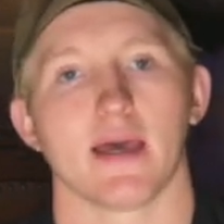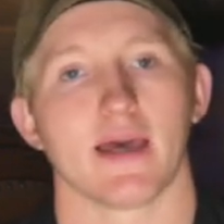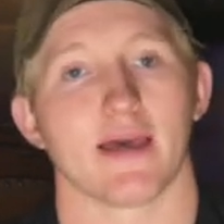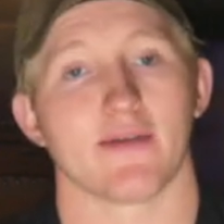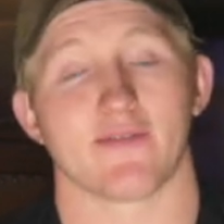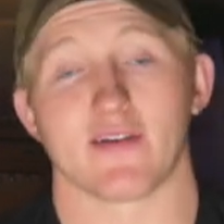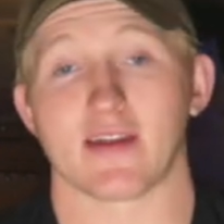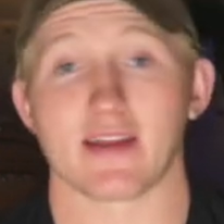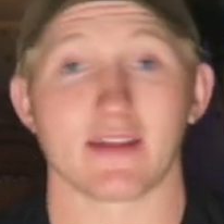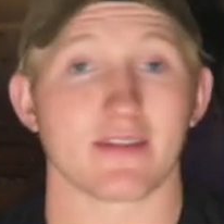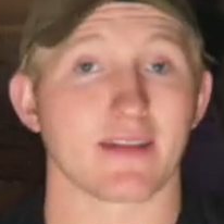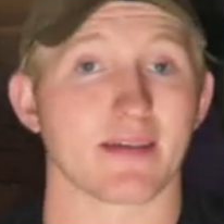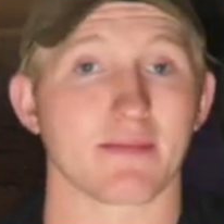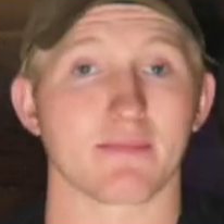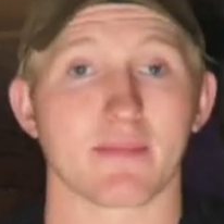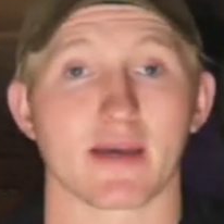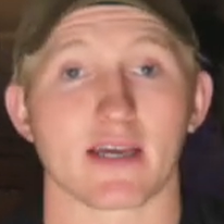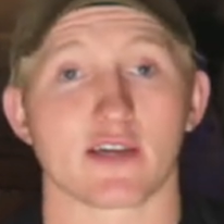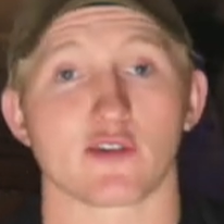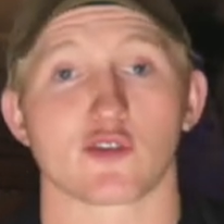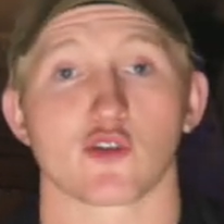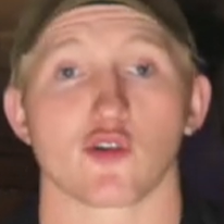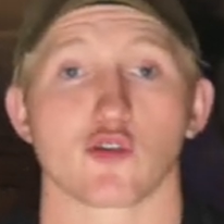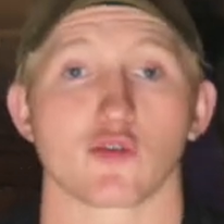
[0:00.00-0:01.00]
If anything,
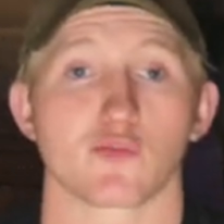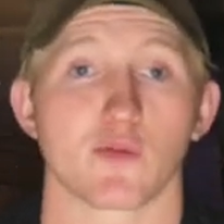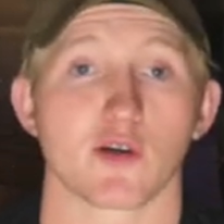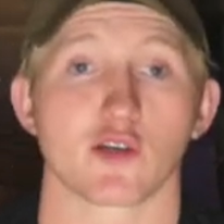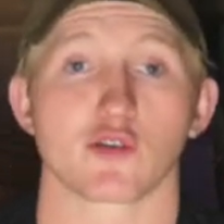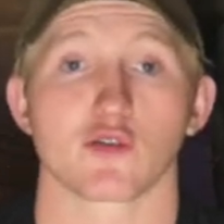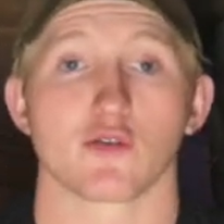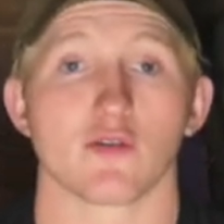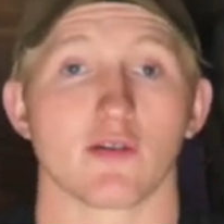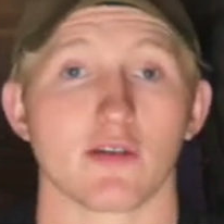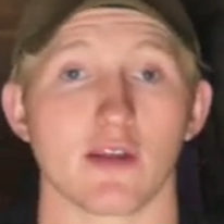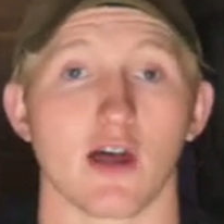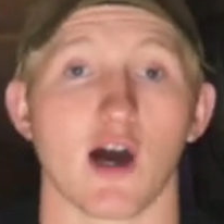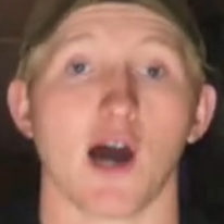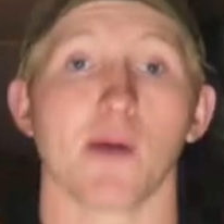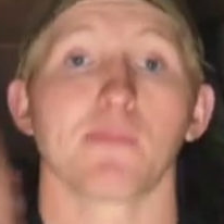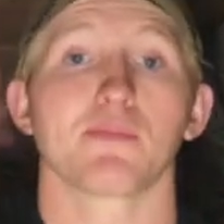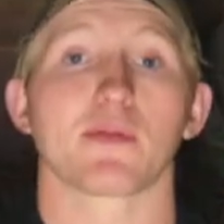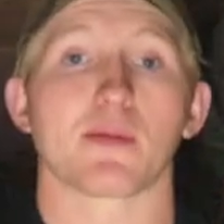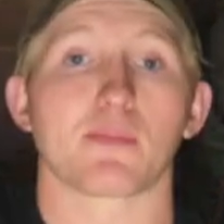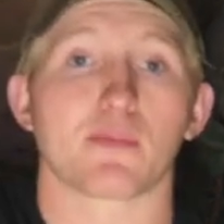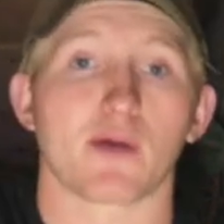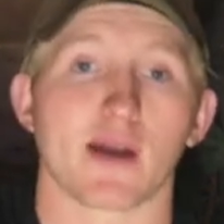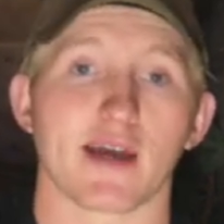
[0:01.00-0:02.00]
make a show special and
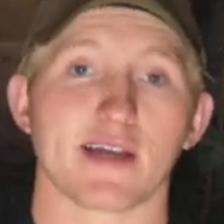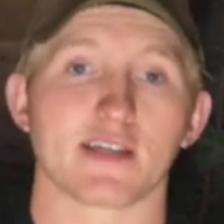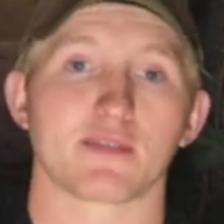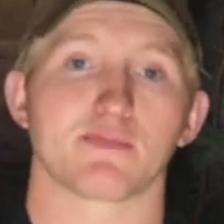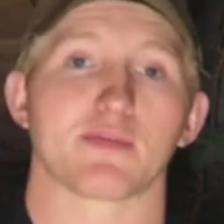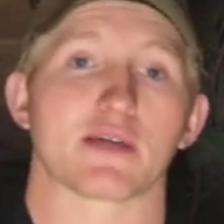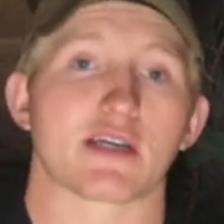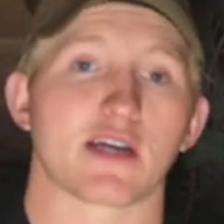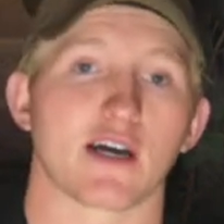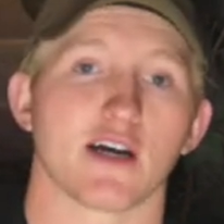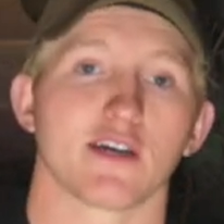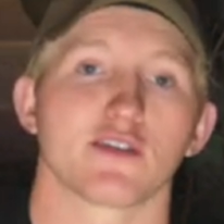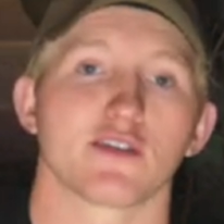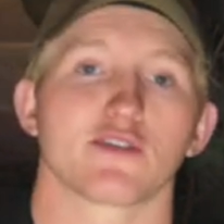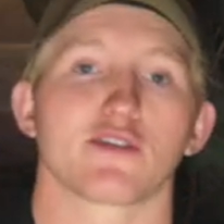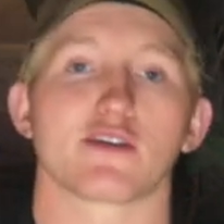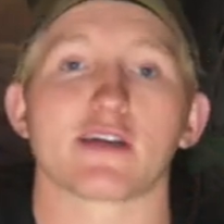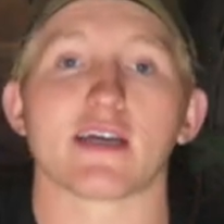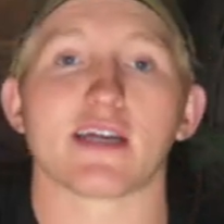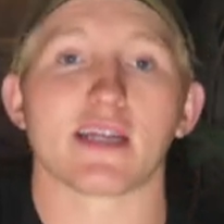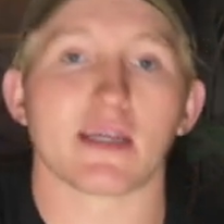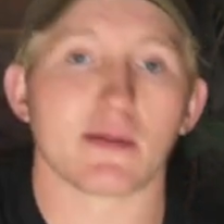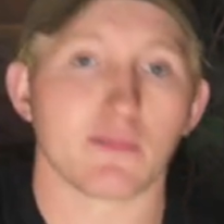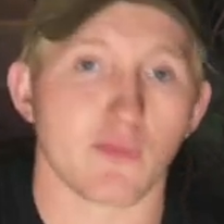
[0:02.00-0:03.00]
up the price because they're
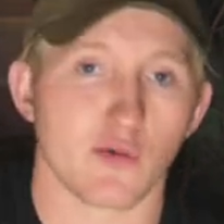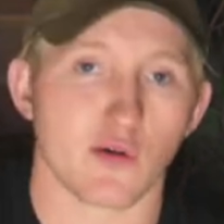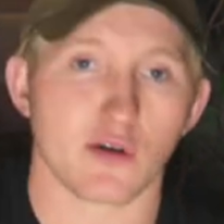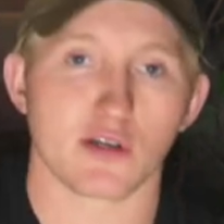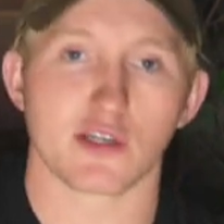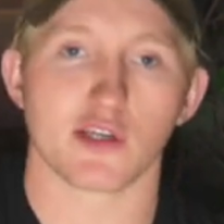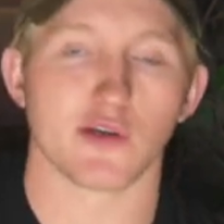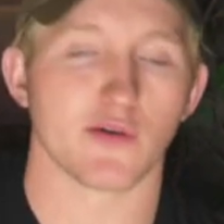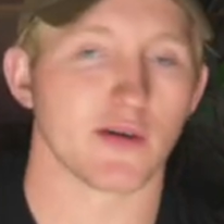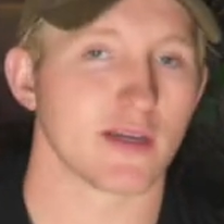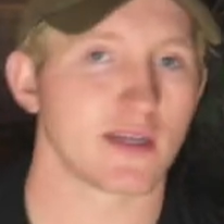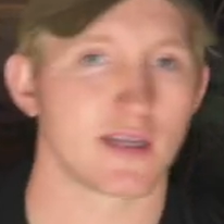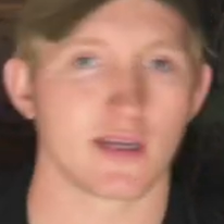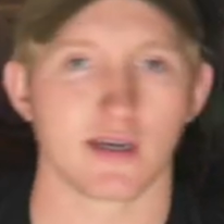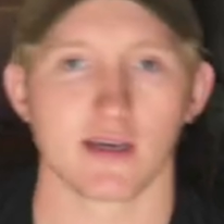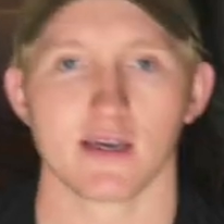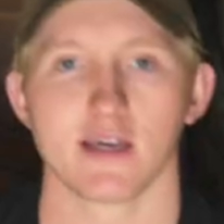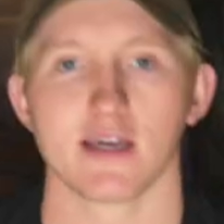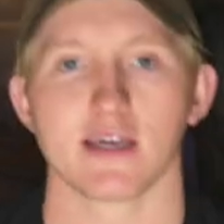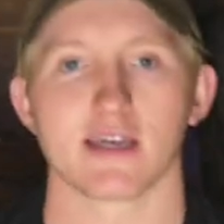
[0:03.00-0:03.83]
getting more to it.